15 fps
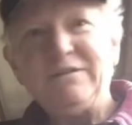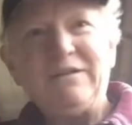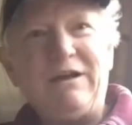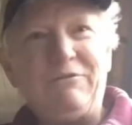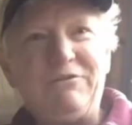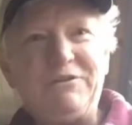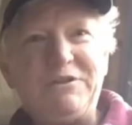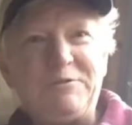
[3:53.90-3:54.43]

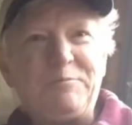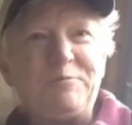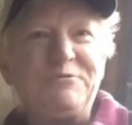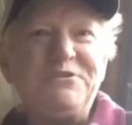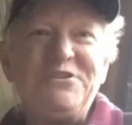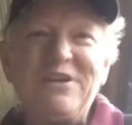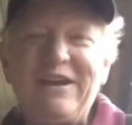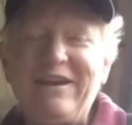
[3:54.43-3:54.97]
really
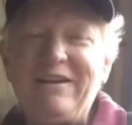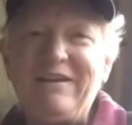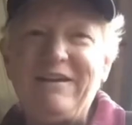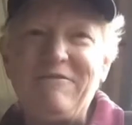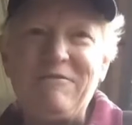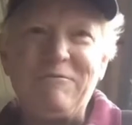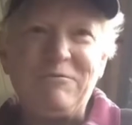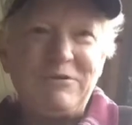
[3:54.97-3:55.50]
appreciate
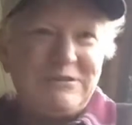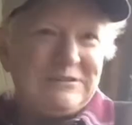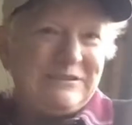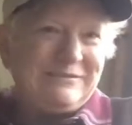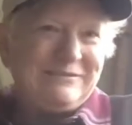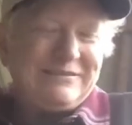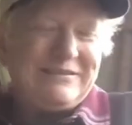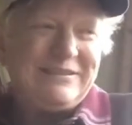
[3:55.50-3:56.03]

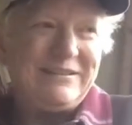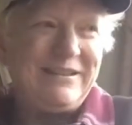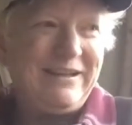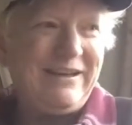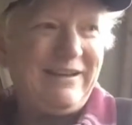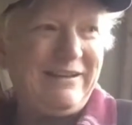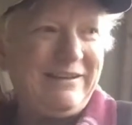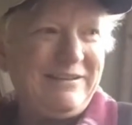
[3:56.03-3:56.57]
everyone.
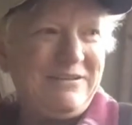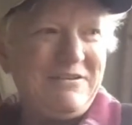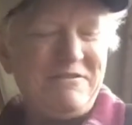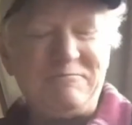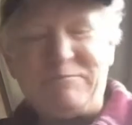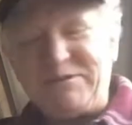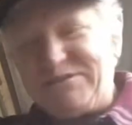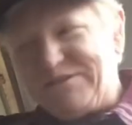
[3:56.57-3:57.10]
Y'all
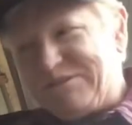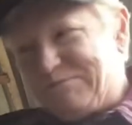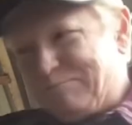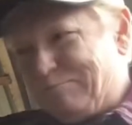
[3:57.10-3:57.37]
have been such